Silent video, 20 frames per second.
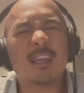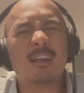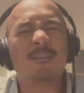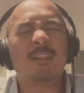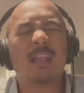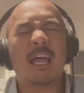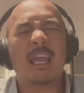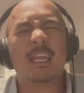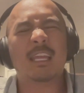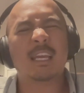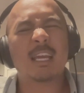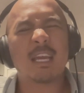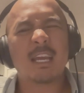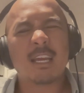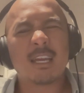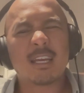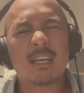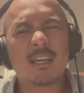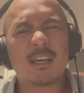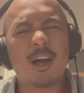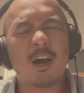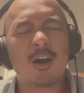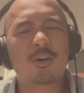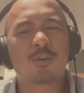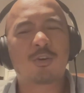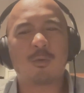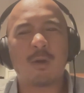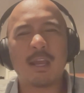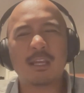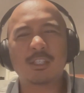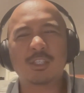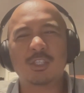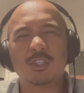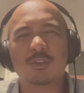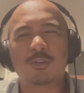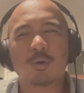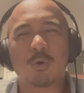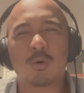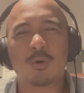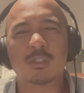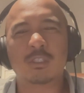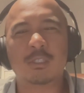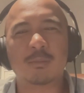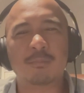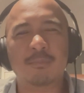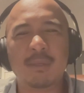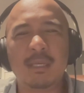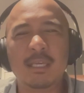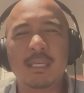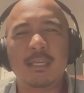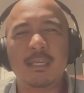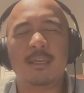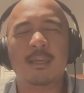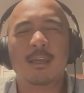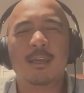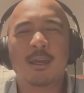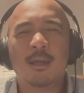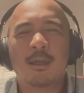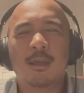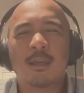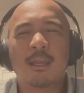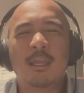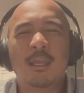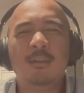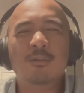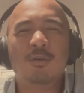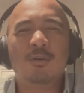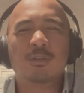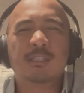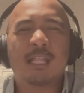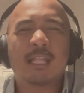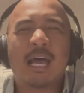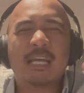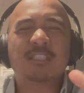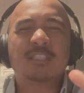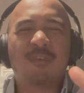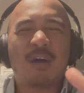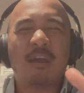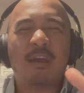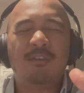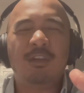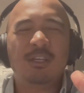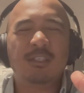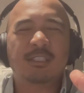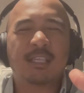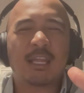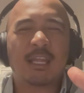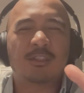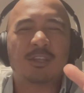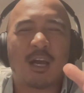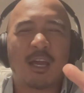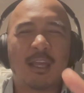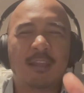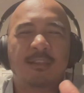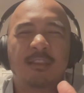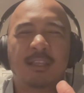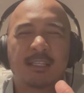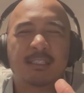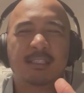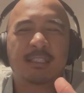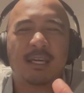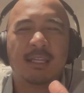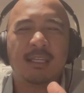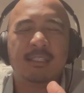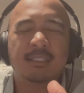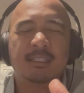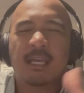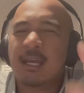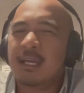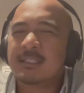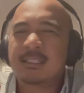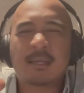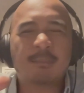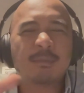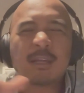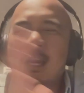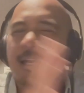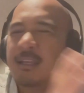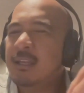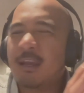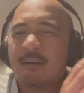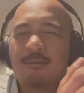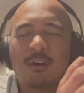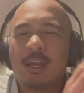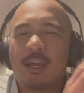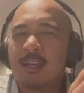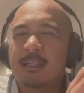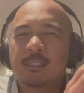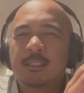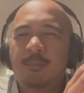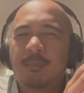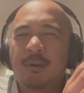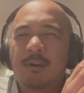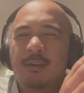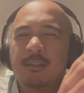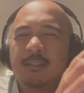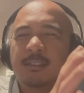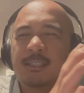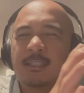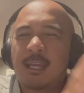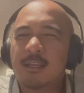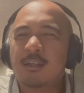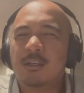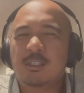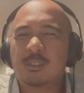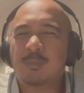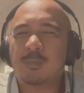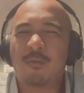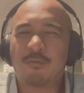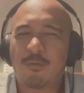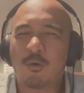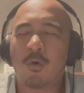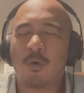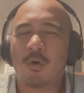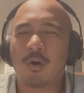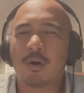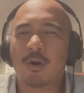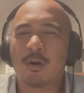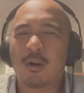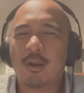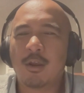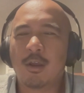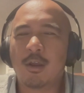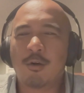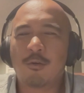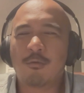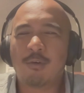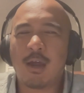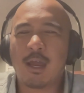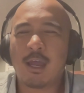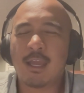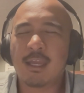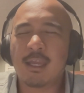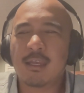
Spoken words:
of like aggression towards me in those last 5 years that I taught ethnic studies, something I never had experienced 10 years before, right?